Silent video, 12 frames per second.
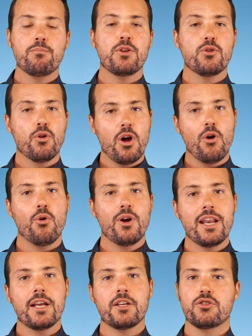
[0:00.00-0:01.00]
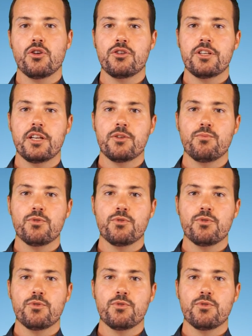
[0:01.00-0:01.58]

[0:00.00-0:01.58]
but your organic search engine